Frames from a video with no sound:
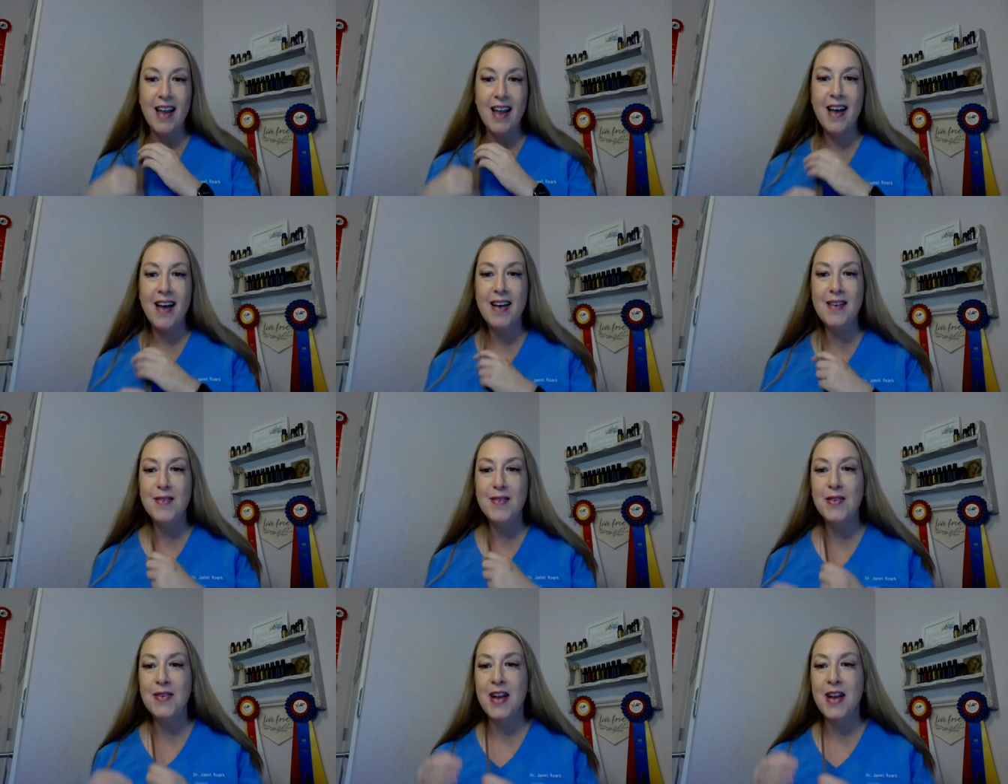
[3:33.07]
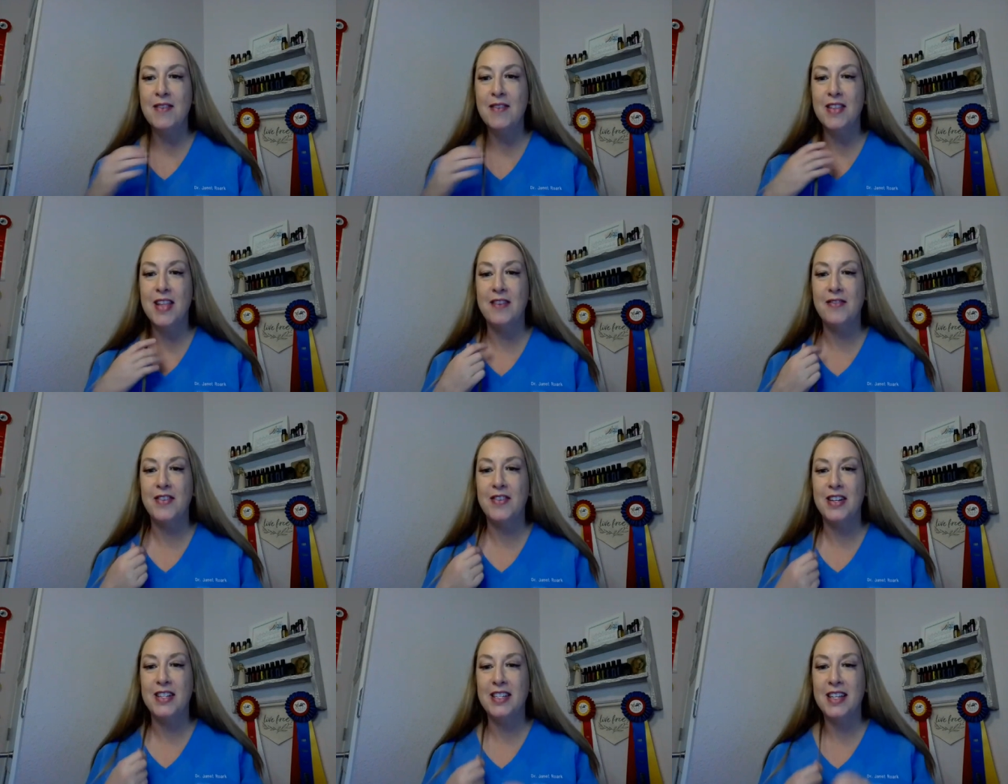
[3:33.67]
Uh, we would have a
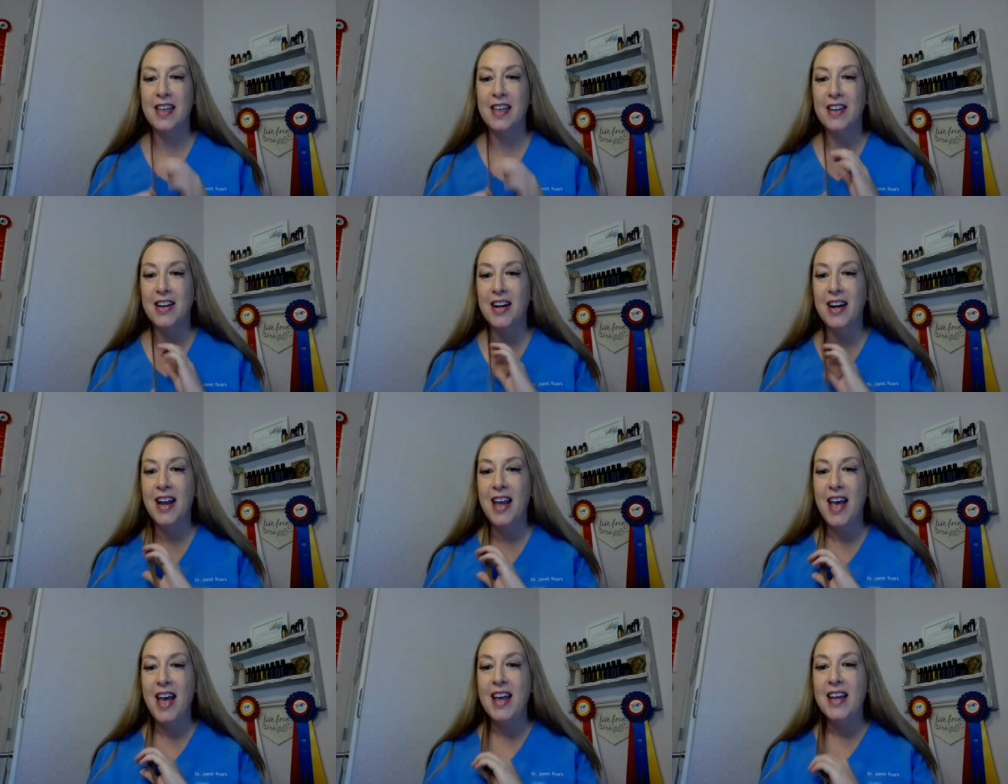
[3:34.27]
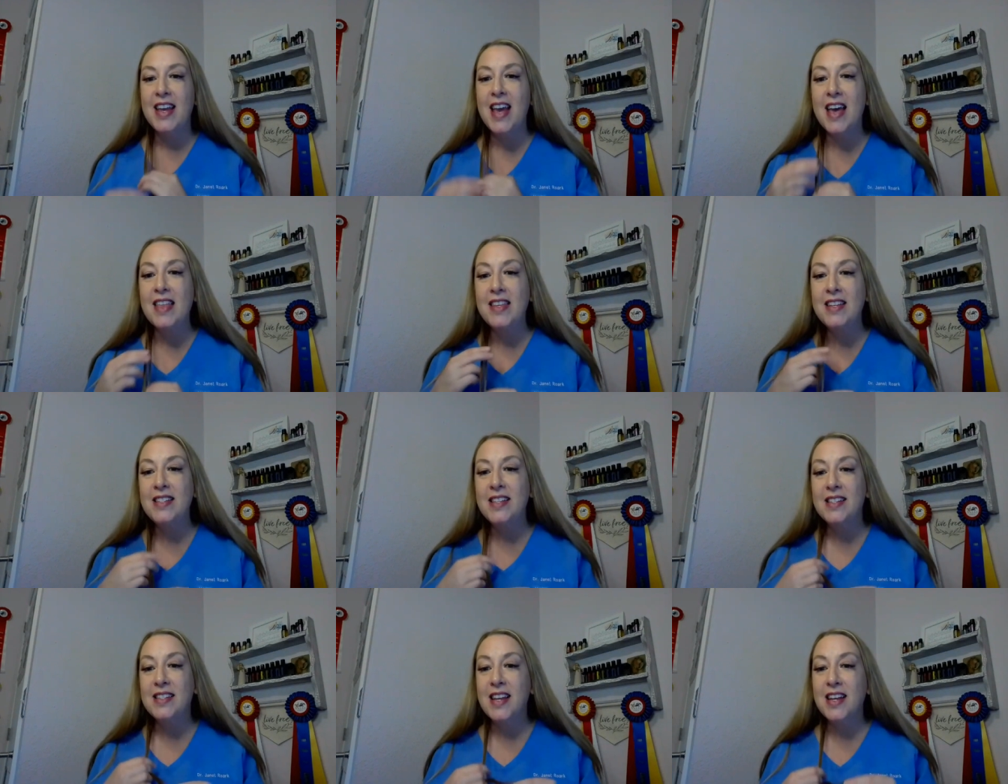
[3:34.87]
lot of fun together.
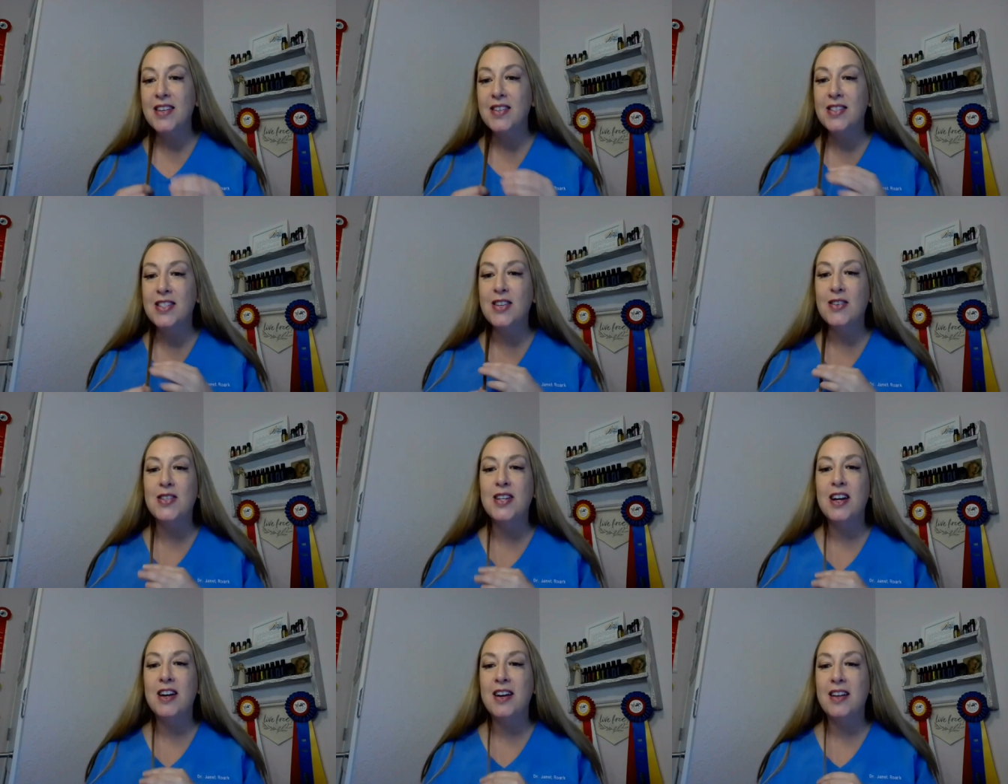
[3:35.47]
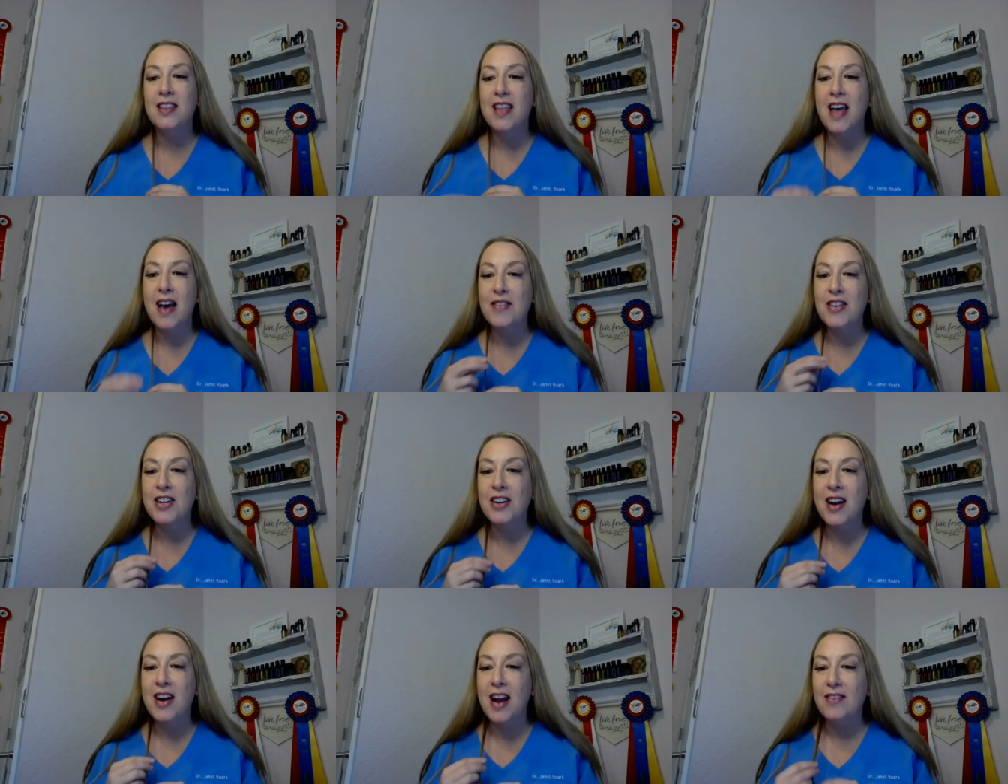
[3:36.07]
Kathy says I use doTERRA
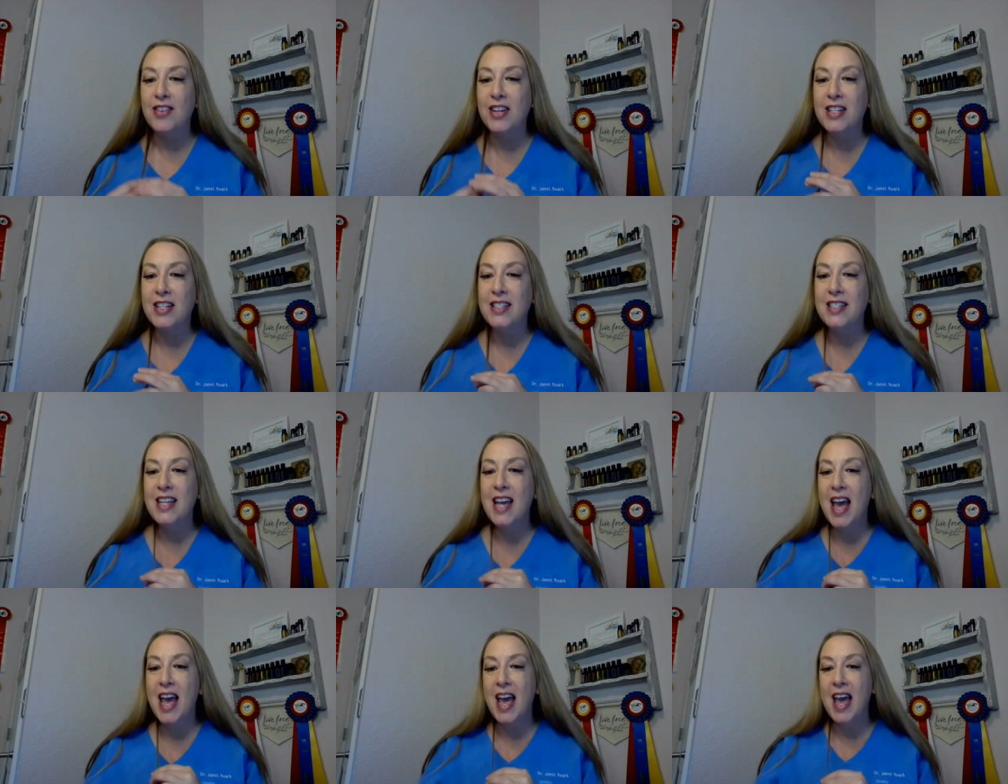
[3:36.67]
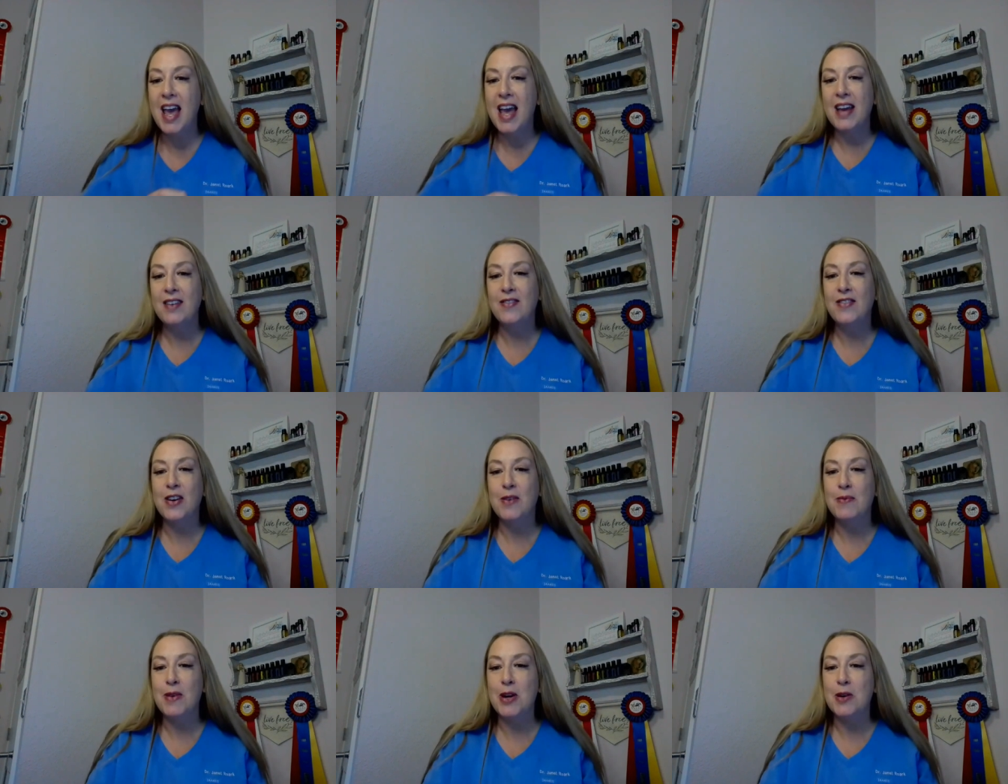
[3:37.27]
lavender every day
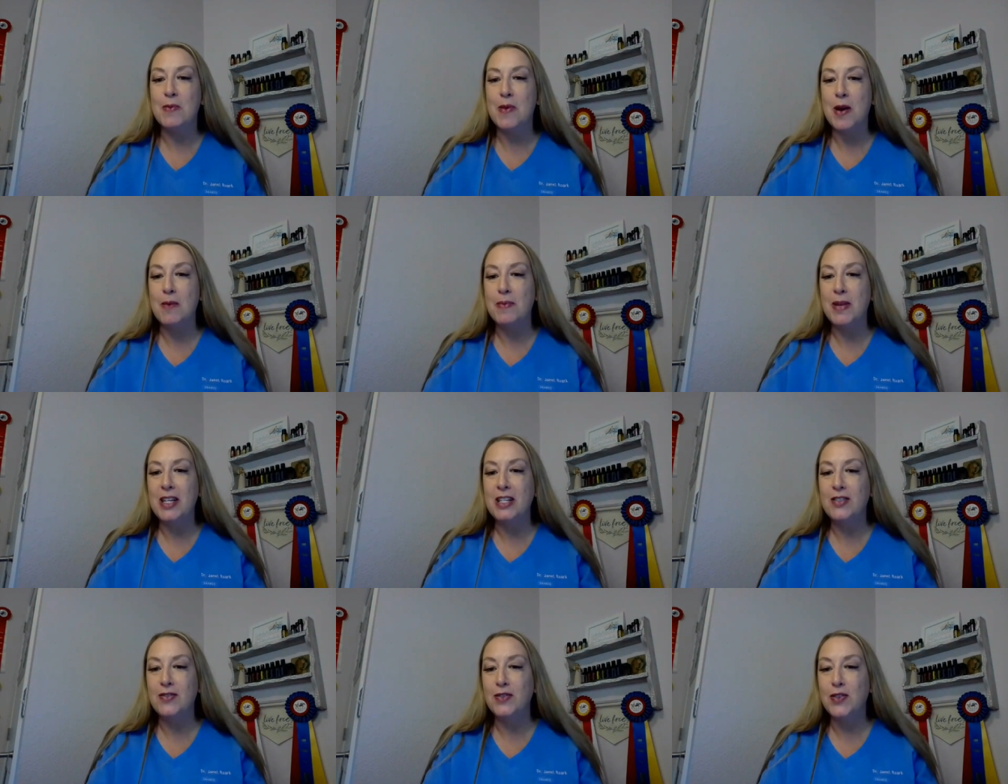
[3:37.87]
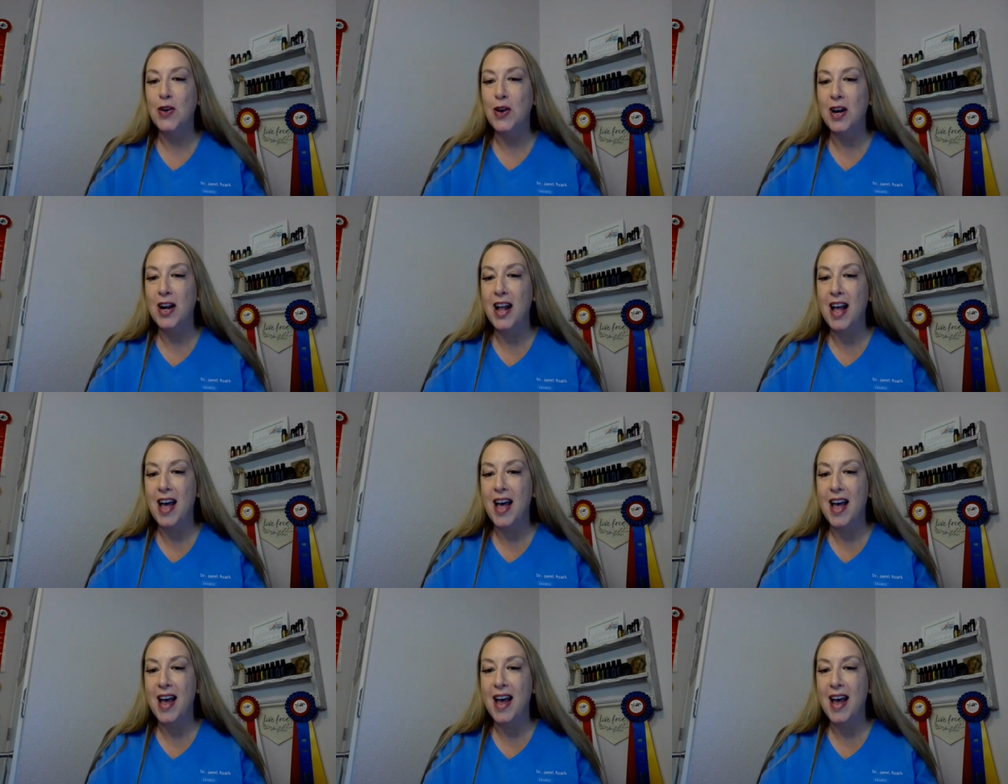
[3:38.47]
from Miramar Beach,
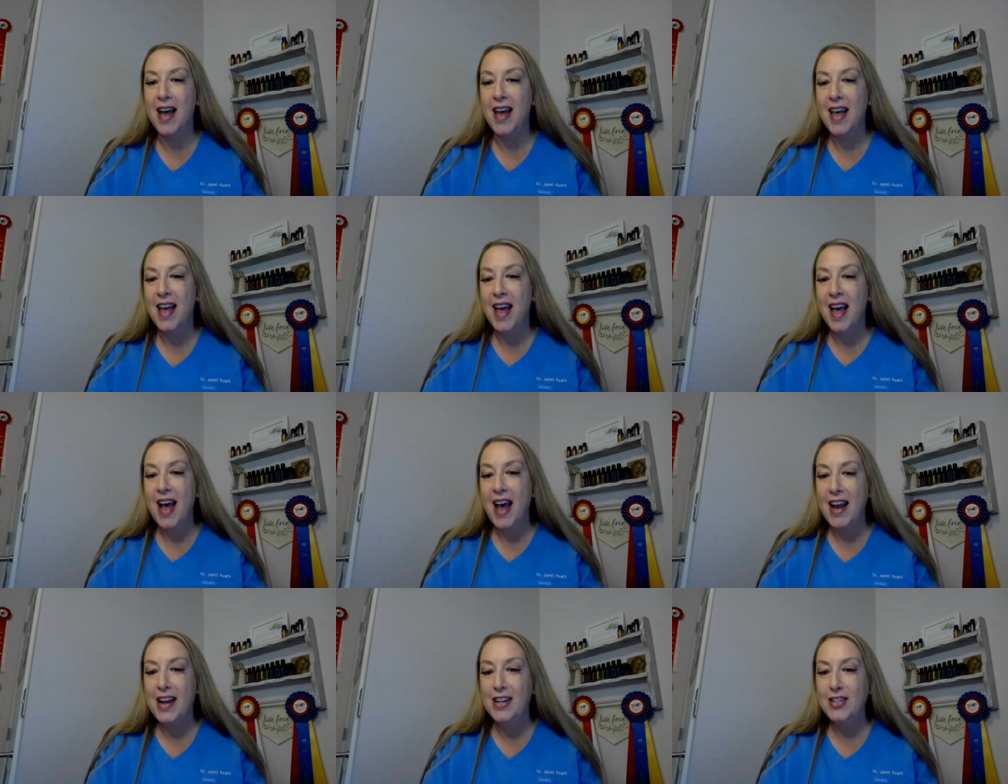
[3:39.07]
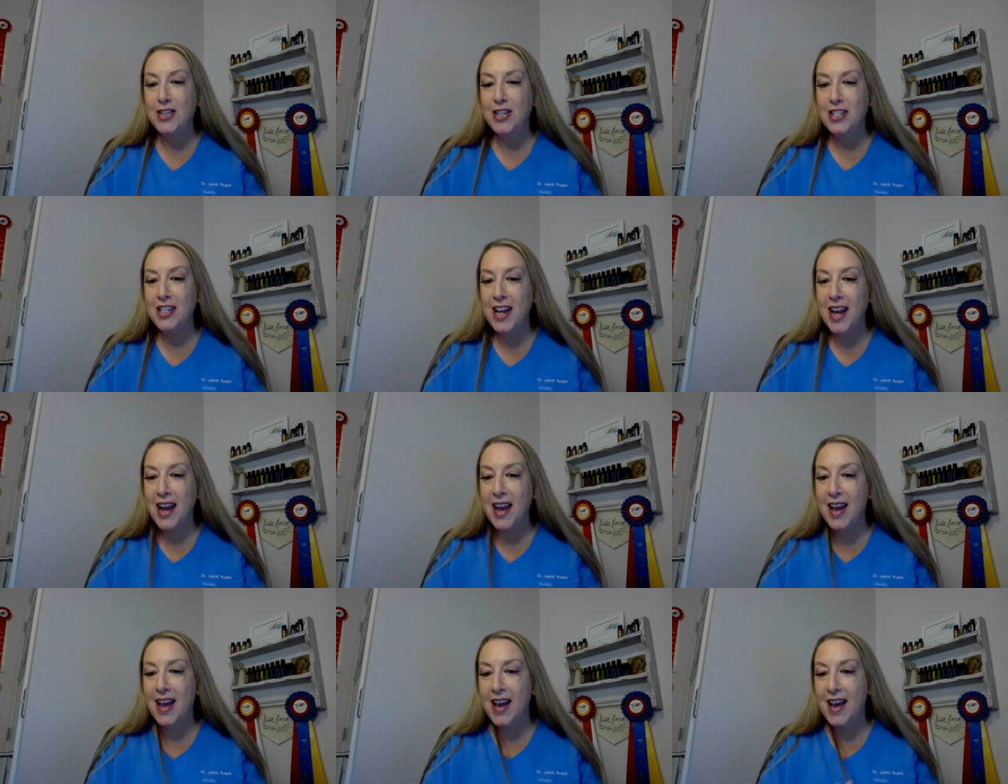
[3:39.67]
Florida. Hi,
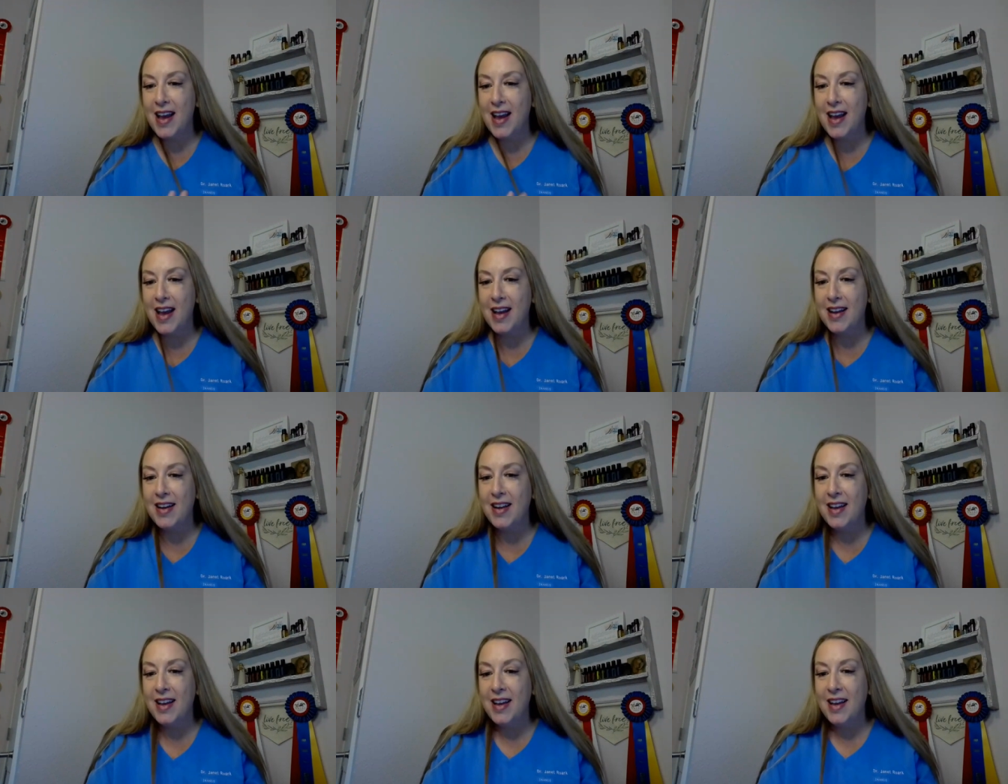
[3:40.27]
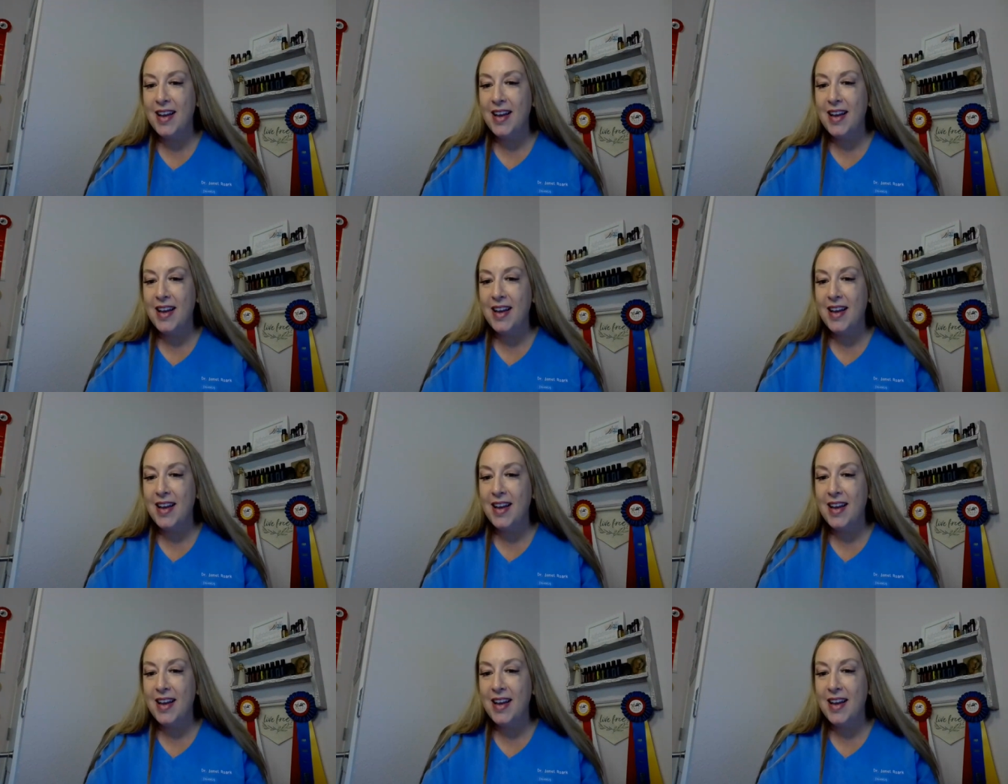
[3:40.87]
Trisha Ann.